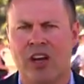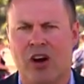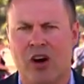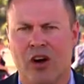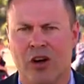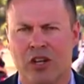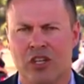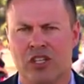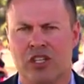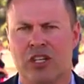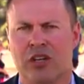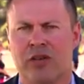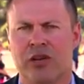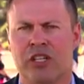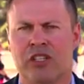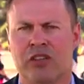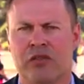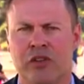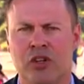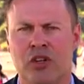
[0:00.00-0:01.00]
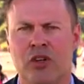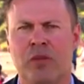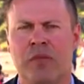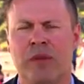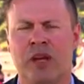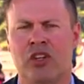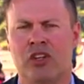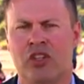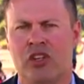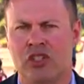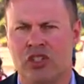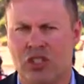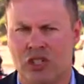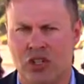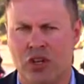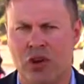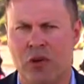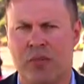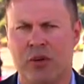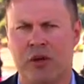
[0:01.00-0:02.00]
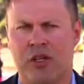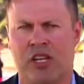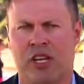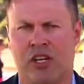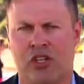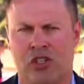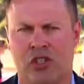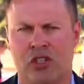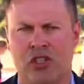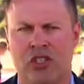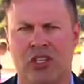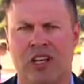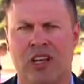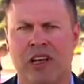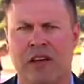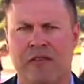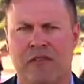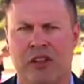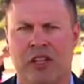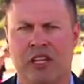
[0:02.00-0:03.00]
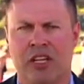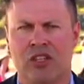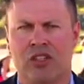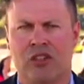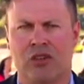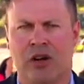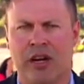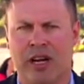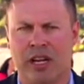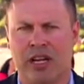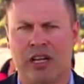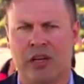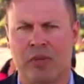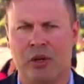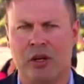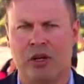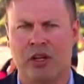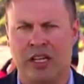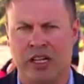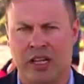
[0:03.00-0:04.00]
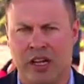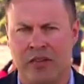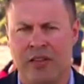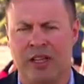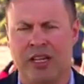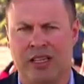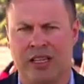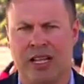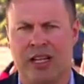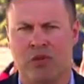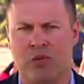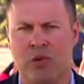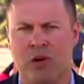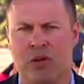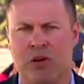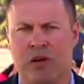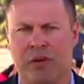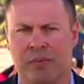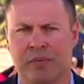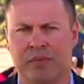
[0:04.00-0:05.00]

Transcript: on a series of new measures and new protections for the Australian community, and I think that's welcome.